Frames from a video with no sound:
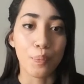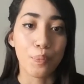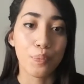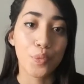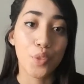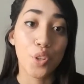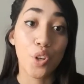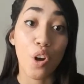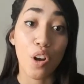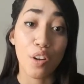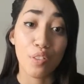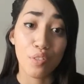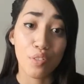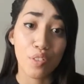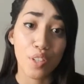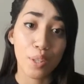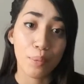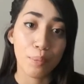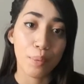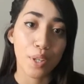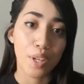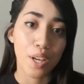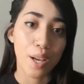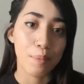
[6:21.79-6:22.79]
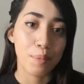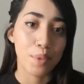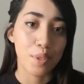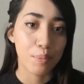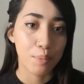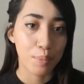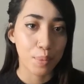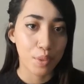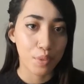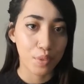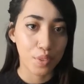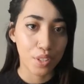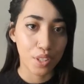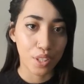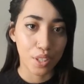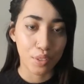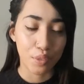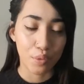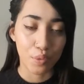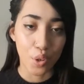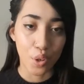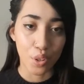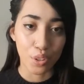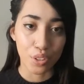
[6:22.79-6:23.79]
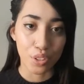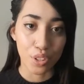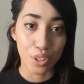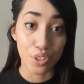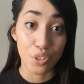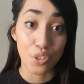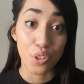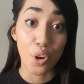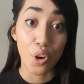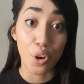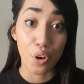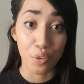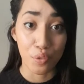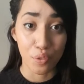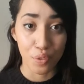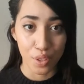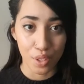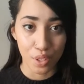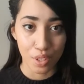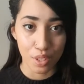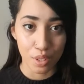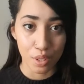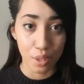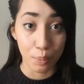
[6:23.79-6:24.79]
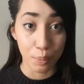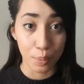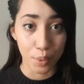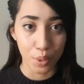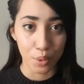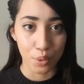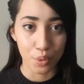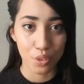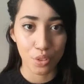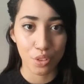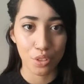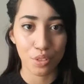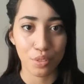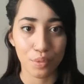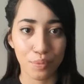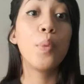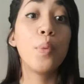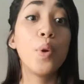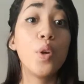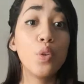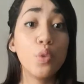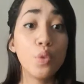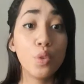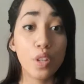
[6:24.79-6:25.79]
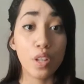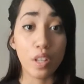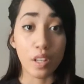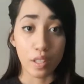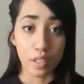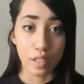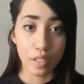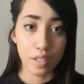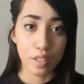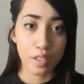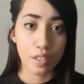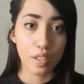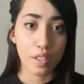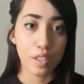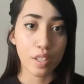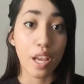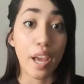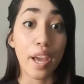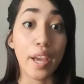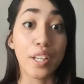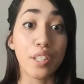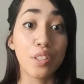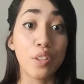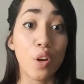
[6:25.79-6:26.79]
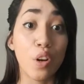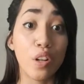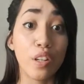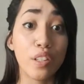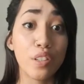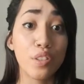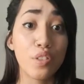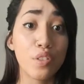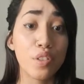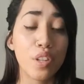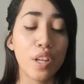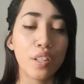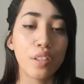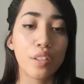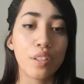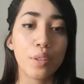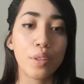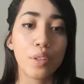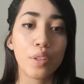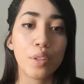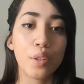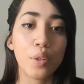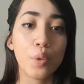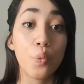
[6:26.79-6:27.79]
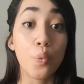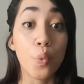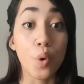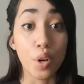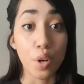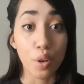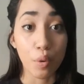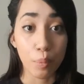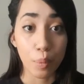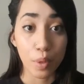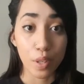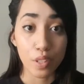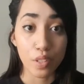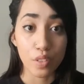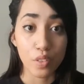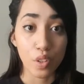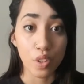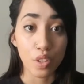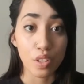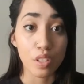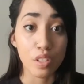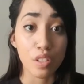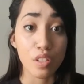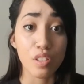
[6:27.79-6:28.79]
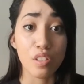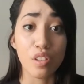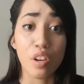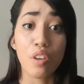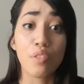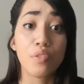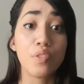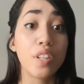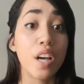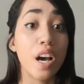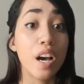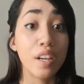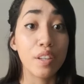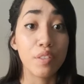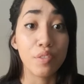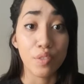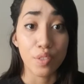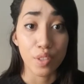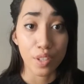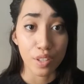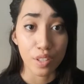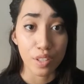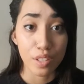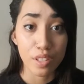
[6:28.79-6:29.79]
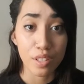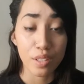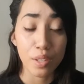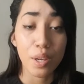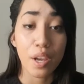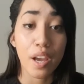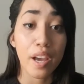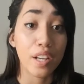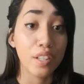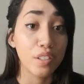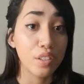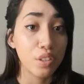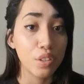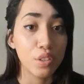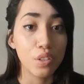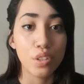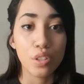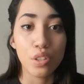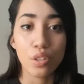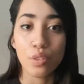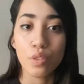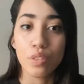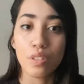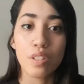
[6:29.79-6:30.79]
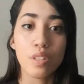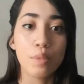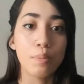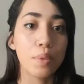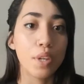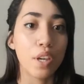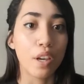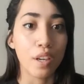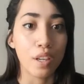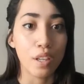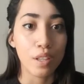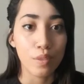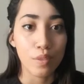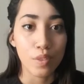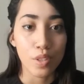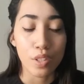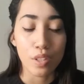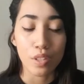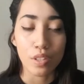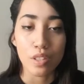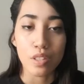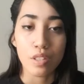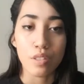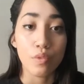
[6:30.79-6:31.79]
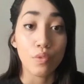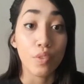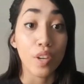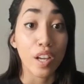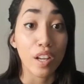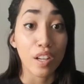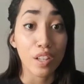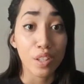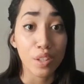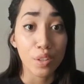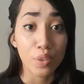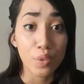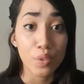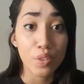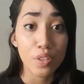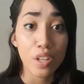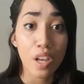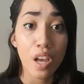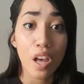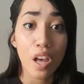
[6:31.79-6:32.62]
conflict becomes a pivotal advantage of this approach. Pluralists acknowledge that the workplace consists of diverse attitudes, behaviors, values,